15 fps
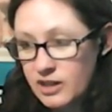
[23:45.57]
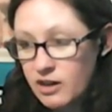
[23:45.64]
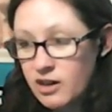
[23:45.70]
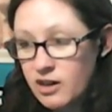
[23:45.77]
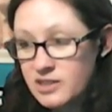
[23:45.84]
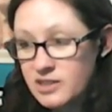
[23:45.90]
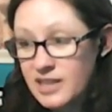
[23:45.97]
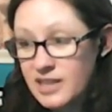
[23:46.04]

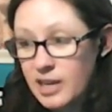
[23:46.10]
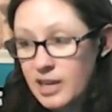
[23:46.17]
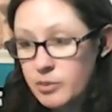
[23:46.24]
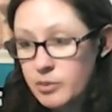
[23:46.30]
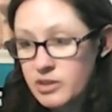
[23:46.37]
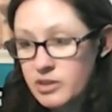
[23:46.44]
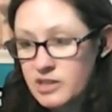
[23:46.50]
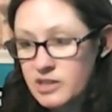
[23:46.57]
caused
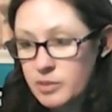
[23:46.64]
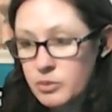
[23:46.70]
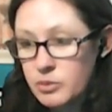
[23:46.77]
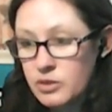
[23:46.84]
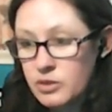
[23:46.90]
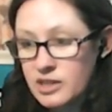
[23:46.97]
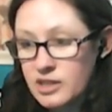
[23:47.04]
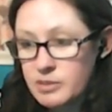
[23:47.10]
Cable and
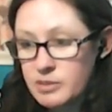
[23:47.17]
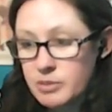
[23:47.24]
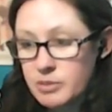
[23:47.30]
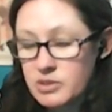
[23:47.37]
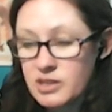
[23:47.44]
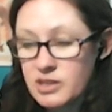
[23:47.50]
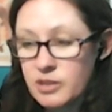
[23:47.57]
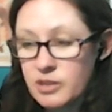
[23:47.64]
Deadpool not to be able
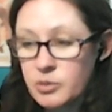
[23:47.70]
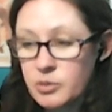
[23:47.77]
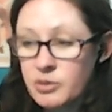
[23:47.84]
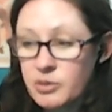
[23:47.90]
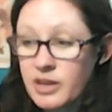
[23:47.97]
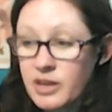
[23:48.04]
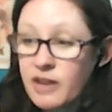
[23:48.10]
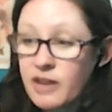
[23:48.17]
to teleport
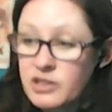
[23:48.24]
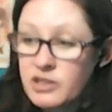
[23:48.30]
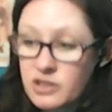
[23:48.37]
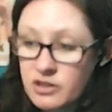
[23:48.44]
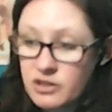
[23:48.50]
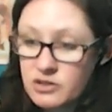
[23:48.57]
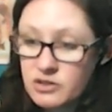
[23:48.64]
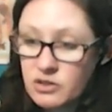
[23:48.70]
without each
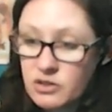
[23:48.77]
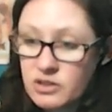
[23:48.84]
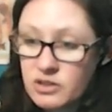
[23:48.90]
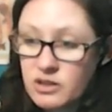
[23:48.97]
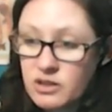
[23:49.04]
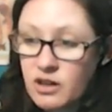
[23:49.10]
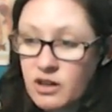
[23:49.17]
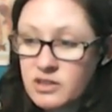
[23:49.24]
other. So this
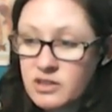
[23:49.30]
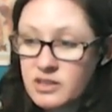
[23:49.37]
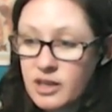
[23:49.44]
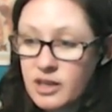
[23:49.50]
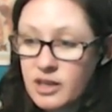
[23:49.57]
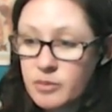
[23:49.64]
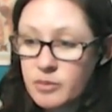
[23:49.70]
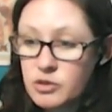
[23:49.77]
caused
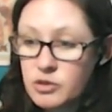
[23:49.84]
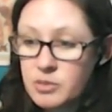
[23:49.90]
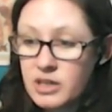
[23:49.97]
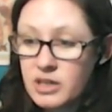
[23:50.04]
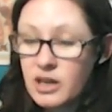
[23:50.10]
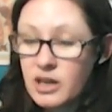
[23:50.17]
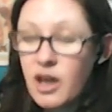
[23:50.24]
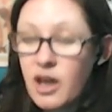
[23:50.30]
them to be